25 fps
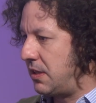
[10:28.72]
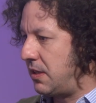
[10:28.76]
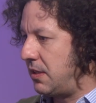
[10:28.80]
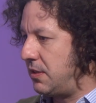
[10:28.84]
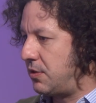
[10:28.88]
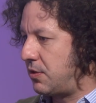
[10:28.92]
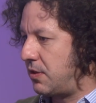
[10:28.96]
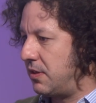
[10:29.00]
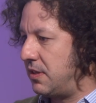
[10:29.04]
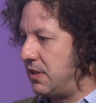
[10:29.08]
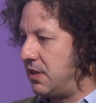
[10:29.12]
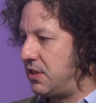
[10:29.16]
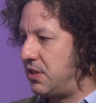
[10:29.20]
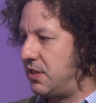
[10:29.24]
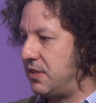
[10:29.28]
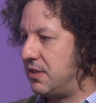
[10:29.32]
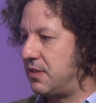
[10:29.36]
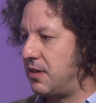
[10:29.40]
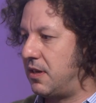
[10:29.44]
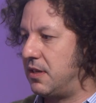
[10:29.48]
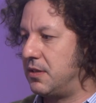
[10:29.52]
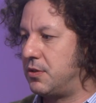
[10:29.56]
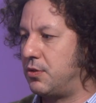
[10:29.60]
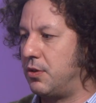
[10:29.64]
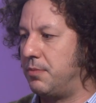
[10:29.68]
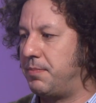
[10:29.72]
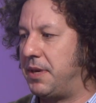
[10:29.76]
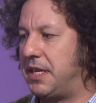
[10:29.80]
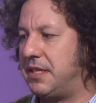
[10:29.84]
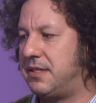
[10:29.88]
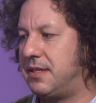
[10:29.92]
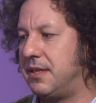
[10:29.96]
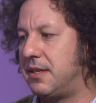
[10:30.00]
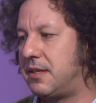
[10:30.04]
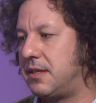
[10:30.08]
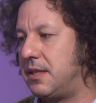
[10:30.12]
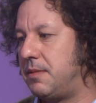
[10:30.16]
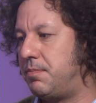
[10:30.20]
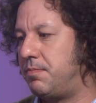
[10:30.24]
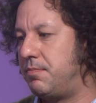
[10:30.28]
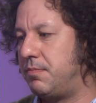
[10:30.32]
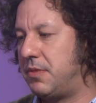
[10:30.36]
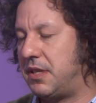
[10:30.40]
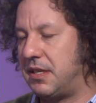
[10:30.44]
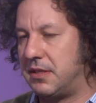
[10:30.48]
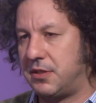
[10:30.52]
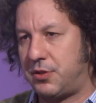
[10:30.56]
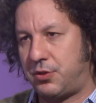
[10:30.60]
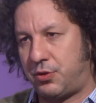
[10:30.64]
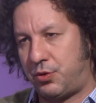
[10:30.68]
these conditions are. So basically,
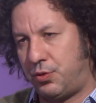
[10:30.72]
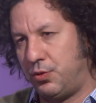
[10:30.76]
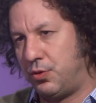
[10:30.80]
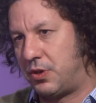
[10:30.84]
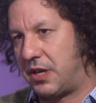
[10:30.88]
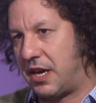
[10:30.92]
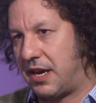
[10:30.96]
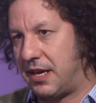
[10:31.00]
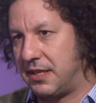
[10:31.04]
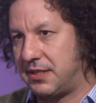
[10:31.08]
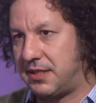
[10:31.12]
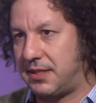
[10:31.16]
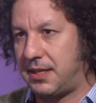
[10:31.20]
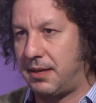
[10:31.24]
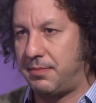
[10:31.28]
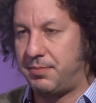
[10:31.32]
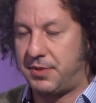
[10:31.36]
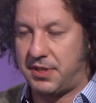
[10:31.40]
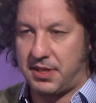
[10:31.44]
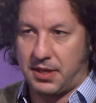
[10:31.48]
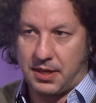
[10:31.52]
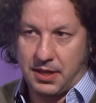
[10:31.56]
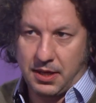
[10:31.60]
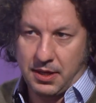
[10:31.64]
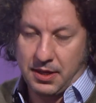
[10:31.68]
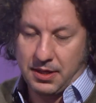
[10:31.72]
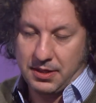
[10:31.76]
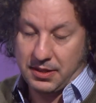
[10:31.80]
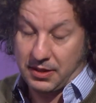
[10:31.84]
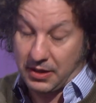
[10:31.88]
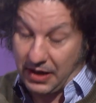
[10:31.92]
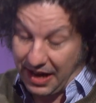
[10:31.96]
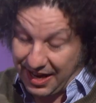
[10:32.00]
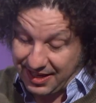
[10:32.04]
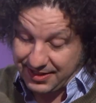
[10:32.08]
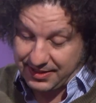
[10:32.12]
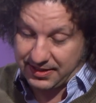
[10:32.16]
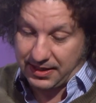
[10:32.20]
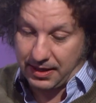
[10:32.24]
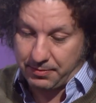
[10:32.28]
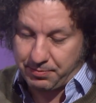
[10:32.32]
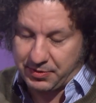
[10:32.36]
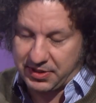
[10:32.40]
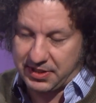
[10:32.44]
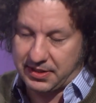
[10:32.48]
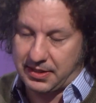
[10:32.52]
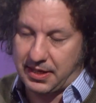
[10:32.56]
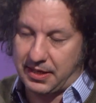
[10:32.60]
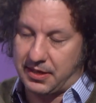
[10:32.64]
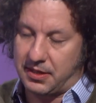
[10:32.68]
there's two concepts
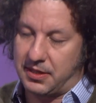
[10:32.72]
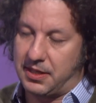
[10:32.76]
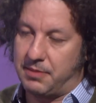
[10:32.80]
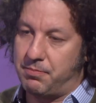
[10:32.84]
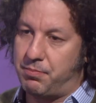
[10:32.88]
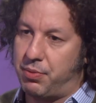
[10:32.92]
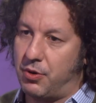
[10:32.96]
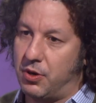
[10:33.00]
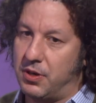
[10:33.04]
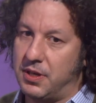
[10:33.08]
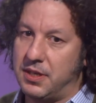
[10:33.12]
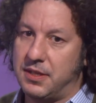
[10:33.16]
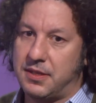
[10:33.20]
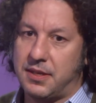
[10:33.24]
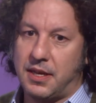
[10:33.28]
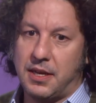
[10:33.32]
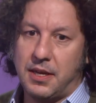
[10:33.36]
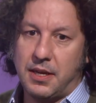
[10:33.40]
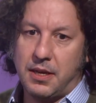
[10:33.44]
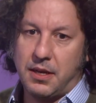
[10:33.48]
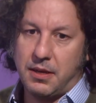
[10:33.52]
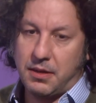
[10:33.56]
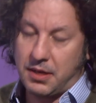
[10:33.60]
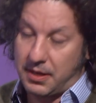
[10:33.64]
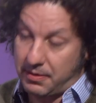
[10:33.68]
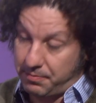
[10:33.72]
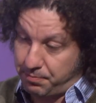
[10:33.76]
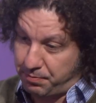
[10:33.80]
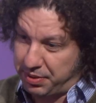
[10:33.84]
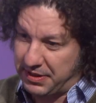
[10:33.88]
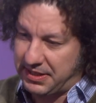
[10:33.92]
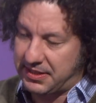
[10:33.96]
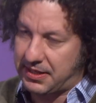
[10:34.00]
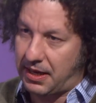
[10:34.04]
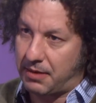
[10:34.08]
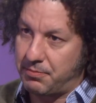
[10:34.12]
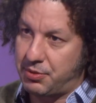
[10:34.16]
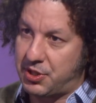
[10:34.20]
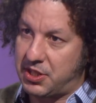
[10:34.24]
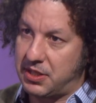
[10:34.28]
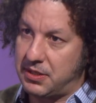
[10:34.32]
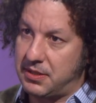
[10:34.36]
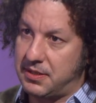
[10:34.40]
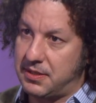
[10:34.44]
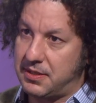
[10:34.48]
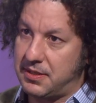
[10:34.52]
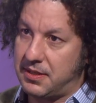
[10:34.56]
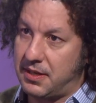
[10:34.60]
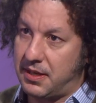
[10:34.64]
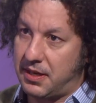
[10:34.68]
that are important:
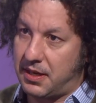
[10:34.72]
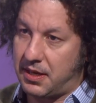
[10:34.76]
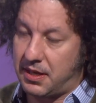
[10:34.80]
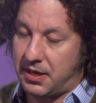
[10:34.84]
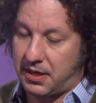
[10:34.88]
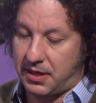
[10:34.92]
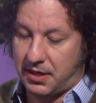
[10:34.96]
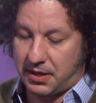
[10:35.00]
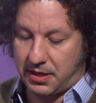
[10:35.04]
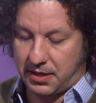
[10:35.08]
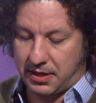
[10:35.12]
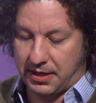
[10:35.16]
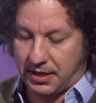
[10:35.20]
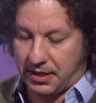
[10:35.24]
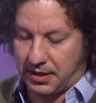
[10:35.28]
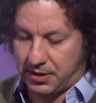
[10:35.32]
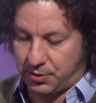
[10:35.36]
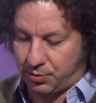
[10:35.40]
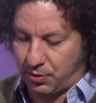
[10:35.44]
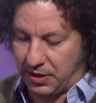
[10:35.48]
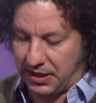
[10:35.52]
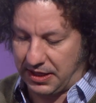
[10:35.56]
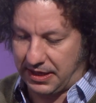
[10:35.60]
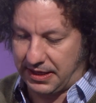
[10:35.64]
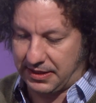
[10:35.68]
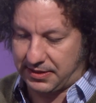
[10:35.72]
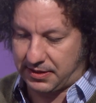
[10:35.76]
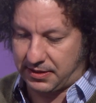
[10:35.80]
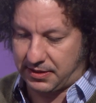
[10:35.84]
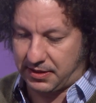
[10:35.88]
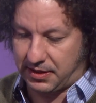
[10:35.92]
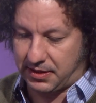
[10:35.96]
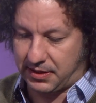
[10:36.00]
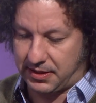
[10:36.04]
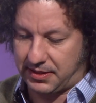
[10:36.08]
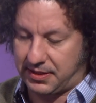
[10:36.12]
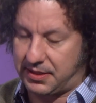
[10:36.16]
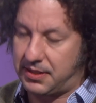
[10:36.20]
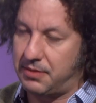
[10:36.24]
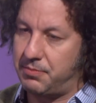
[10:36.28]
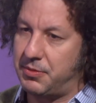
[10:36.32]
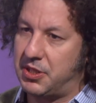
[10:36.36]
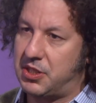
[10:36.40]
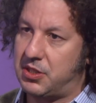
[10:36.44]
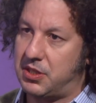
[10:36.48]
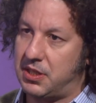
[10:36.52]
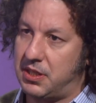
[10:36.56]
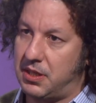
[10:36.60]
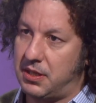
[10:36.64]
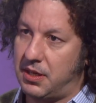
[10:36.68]
presumptions, as well as the
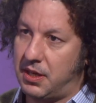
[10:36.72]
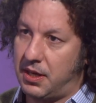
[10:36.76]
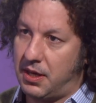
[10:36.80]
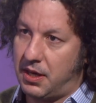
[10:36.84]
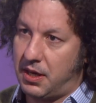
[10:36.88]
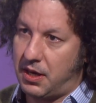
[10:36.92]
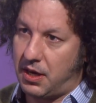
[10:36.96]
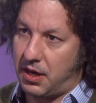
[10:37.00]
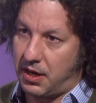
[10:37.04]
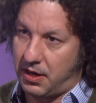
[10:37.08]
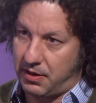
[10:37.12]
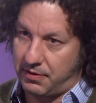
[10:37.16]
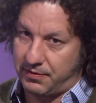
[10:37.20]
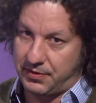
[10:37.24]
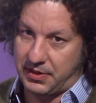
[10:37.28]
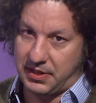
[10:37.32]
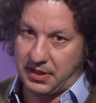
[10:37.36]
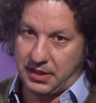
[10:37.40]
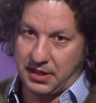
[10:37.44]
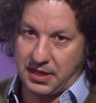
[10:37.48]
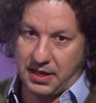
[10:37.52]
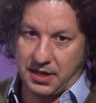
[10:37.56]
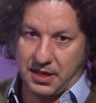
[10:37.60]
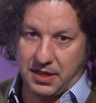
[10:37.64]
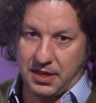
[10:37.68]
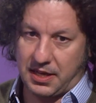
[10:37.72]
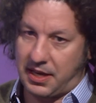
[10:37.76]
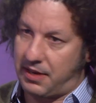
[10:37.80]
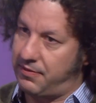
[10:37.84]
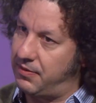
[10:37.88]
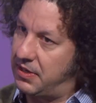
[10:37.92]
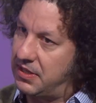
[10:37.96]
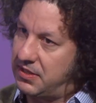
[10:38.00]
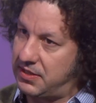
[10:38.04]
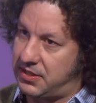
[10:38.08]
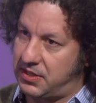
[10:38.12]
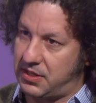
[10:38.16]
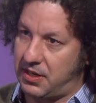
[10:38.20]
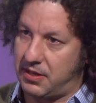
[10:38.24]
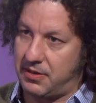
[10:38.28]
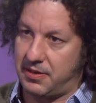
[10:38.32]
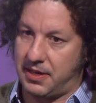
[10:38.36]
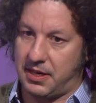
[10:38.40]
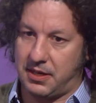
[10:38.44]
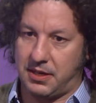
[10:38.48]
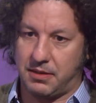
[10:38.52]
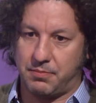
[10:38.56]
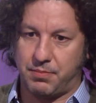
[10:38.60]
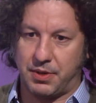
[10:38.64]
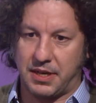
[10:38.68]
symmetry of the
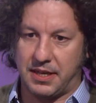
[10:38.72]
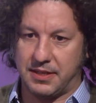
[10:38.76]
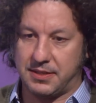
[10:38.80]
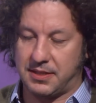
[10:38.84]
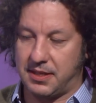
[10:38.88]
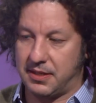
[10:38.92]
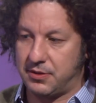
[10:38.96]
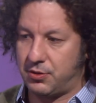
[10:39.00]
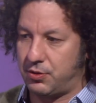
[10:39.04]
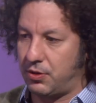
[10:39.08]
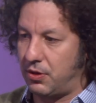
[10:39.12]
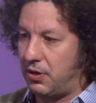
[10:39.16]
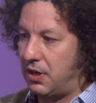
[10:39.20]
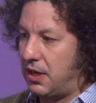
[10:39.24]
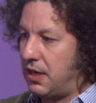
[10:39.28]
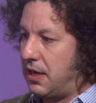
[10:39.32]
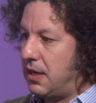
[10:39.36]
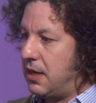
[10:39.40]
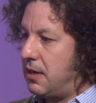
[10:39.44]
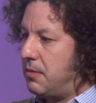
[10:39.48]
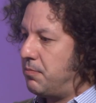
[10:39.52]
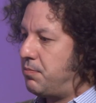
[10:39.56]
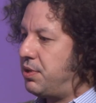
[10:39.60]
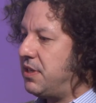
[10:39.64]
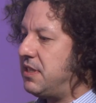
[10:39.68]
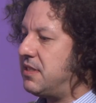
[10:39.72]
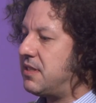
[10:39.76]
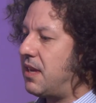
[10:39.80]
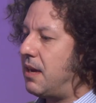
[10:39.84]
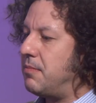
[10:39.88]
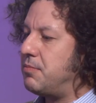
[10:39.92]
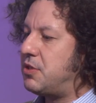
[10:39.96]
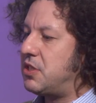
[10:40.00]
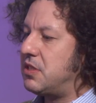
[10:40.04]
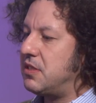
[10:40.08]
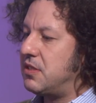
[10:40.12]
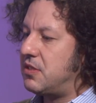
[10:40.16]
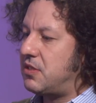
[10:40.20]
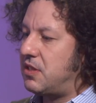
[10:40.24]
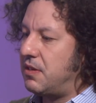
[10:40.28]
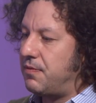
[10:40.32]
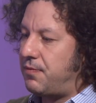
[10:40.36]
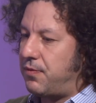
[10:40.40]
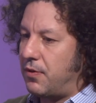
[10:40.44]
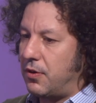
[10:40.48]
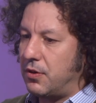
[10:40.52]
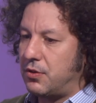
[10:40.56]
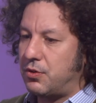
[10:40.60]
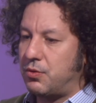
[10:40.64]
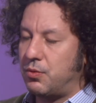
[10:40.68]
evidence-generating process. So presumptions
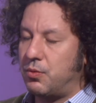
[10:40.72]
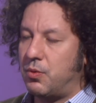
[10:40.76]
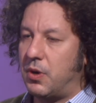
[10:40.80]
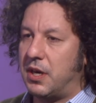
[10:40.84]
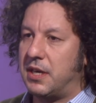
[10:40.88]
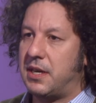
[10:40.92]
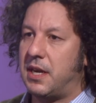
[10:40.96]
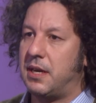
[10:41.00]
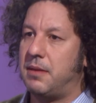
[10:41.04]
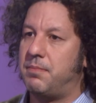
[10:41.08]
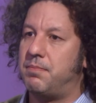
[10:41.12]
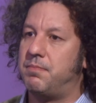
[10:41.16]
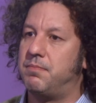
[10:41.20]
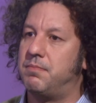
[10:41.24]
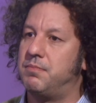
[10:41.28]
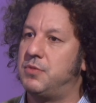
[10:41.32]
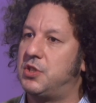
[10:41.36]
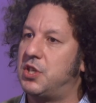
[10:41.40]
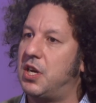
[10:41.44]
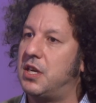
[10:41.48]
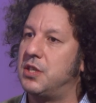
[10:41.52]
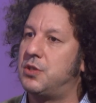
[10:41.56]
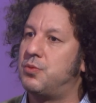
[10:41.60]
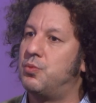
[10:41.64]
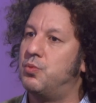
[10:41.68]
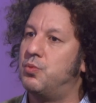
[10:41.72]
refer to what a judge